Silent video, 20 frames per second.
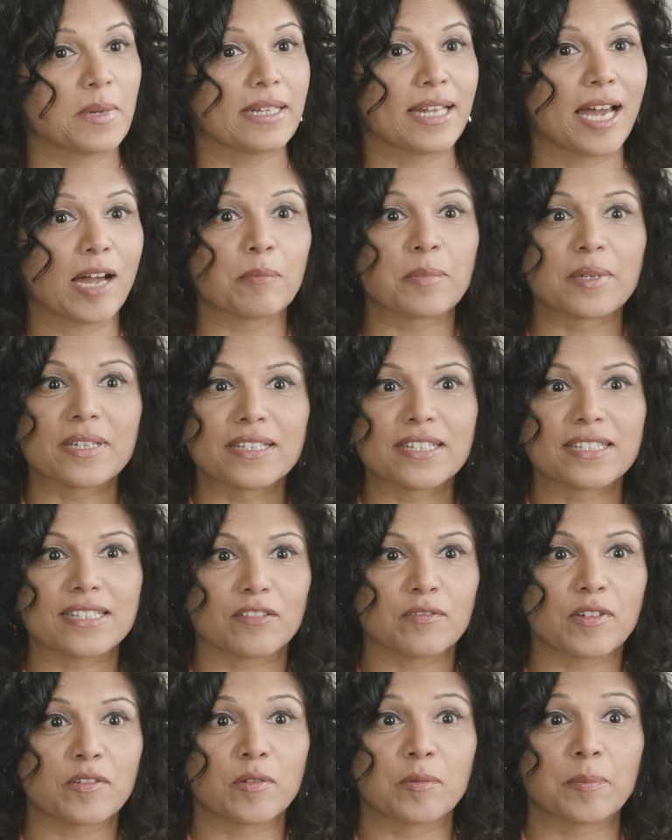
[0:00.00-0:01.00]
been the happiest
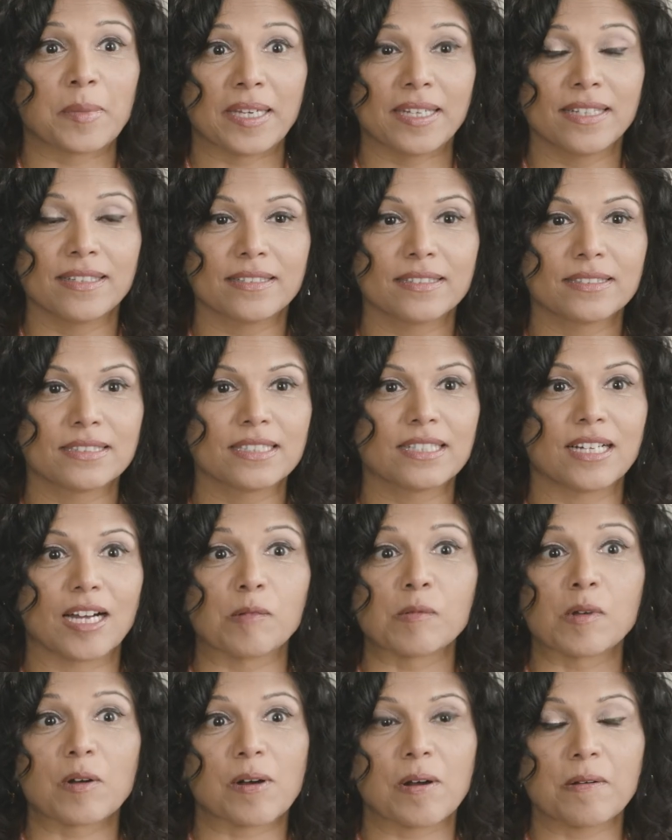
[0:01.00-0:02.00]
I've ever been.
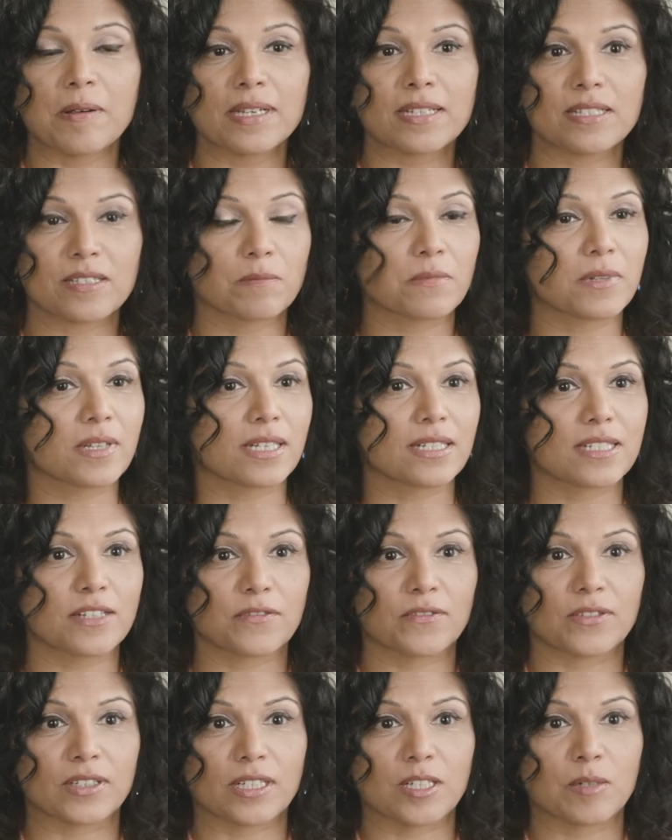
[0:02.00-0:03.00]
I'm growing, something
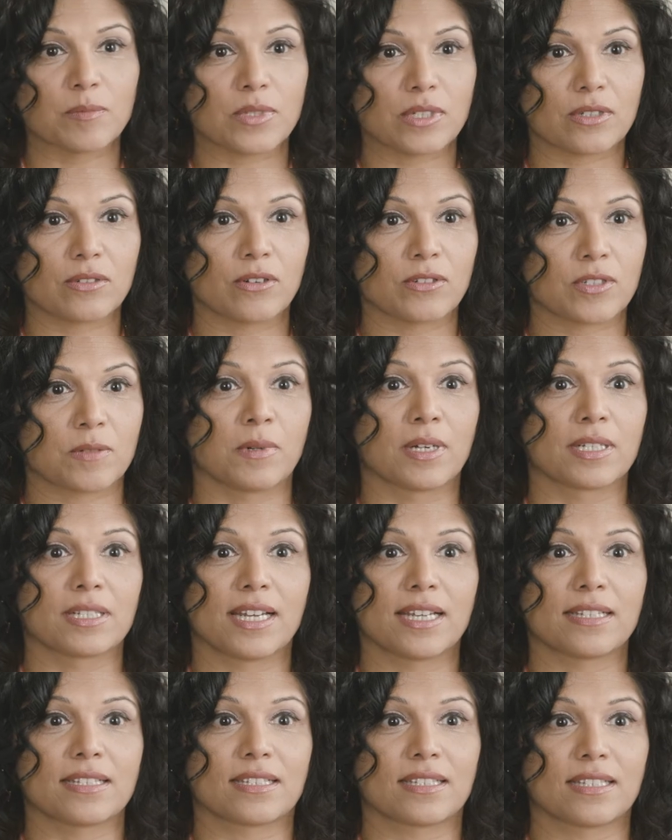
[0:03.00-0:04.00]
different comes across my
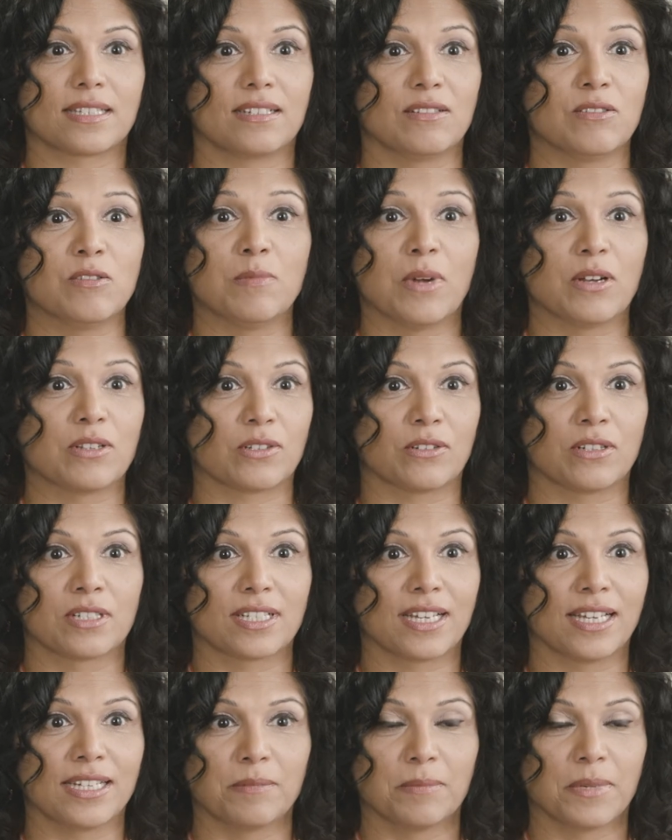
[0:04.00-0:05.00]
desk almost on a
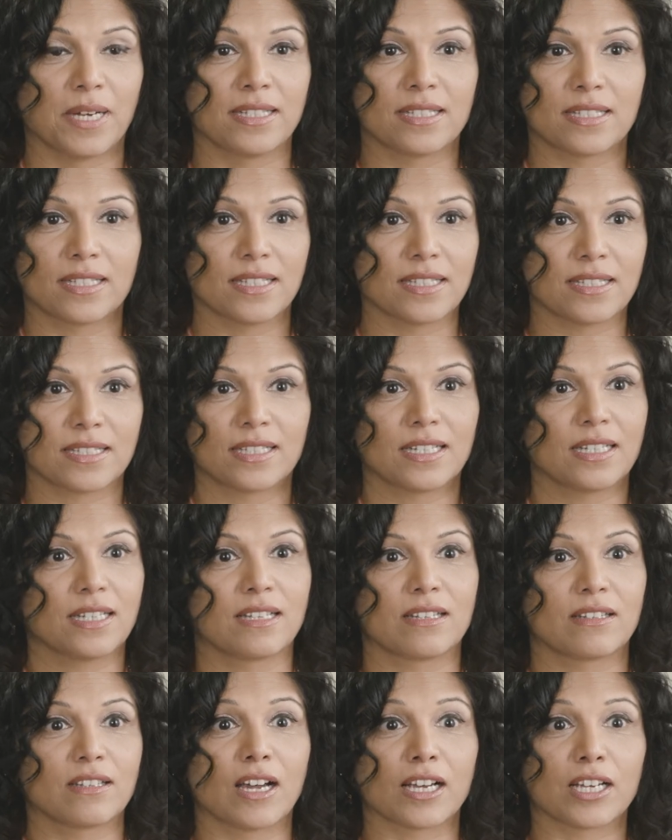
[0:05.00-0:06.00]
daily basis
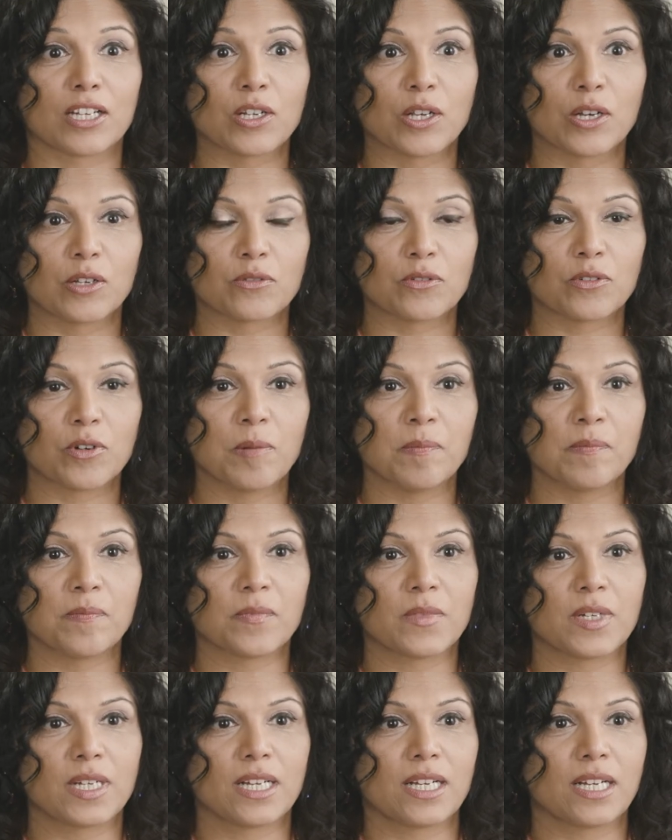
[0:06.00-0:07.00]
that I can learn from.
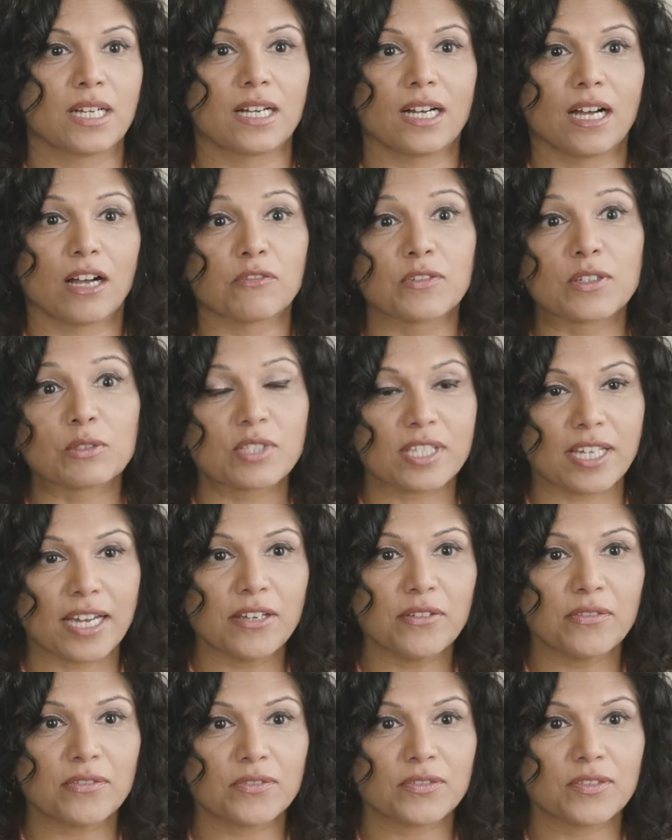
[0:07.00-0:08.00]
I feel
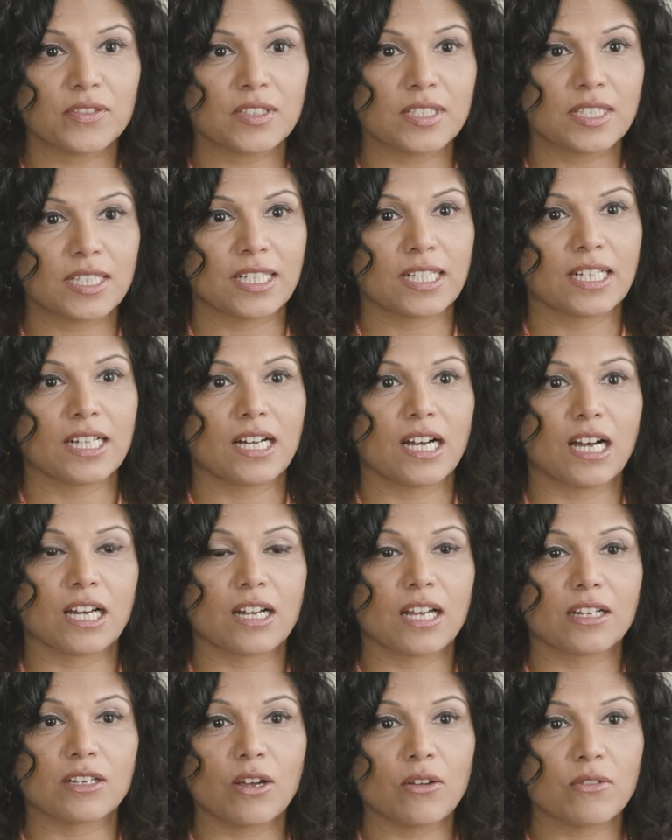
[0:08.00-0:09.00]
safe,
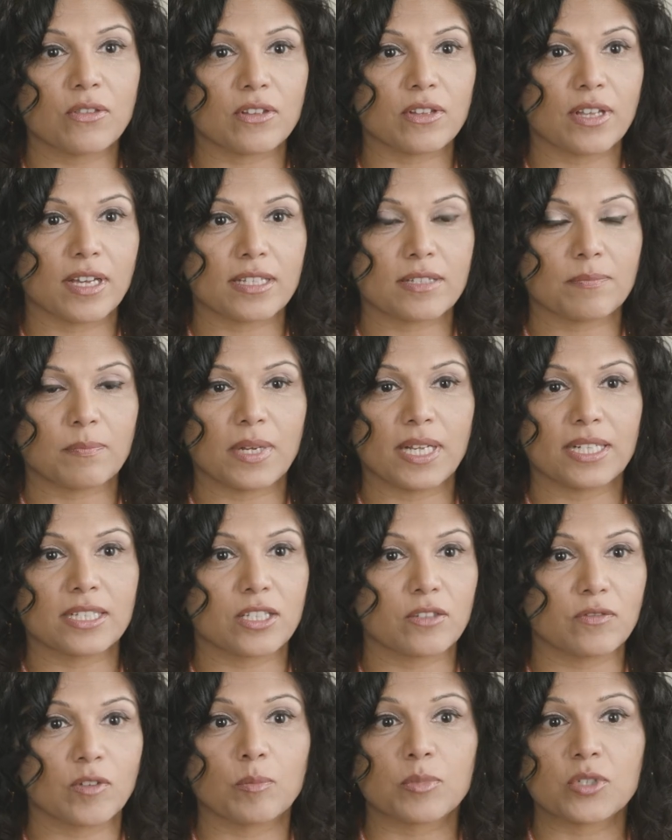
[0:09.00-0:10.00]
and I know that there's
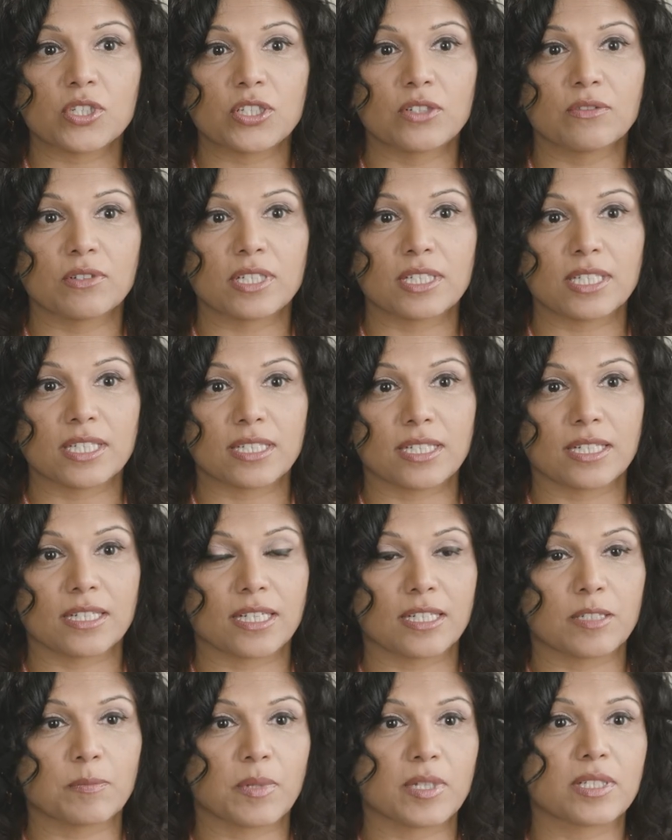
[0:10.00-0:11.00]
plenty of opportunities in
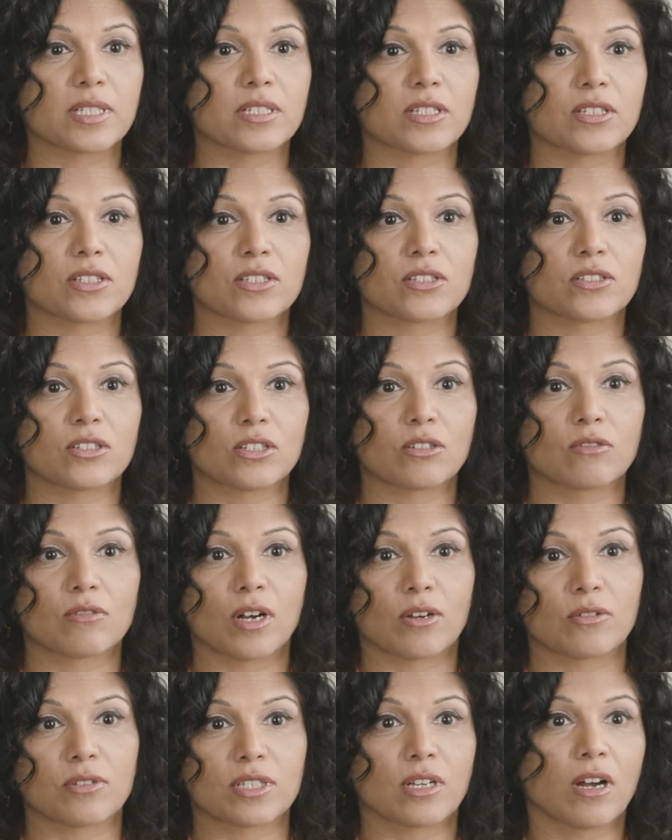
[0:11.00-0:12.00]
this business to
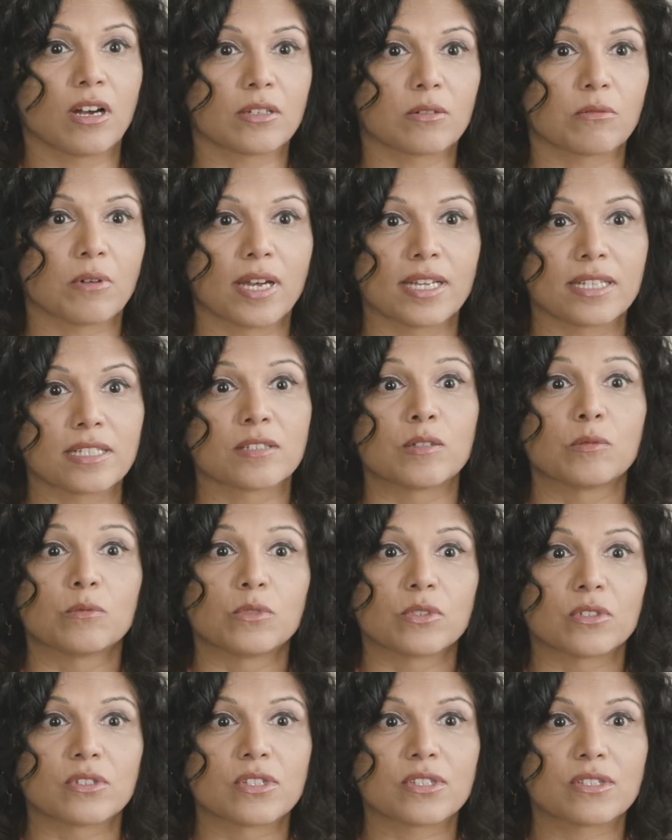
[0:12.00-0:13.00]
grow sideways and
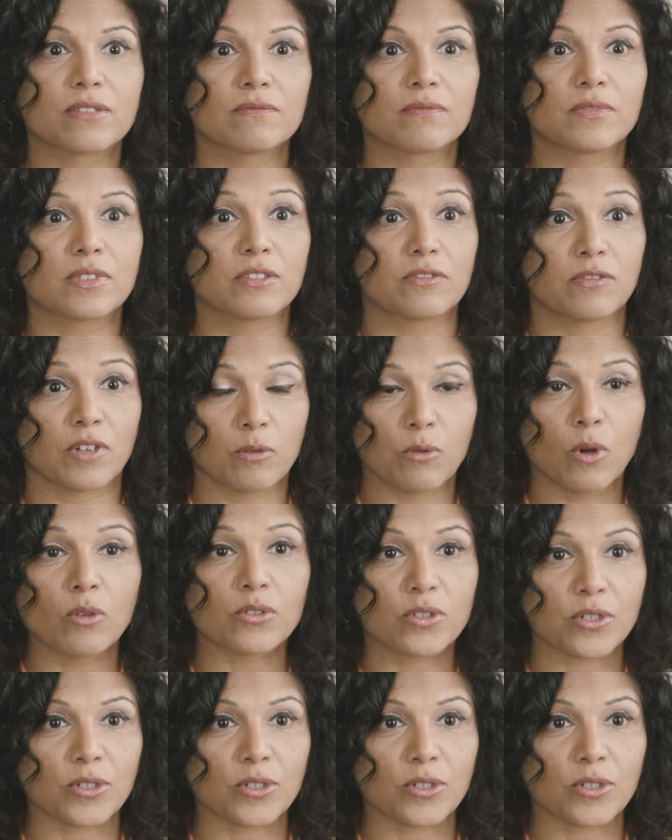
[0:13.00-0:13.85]
upwards if I want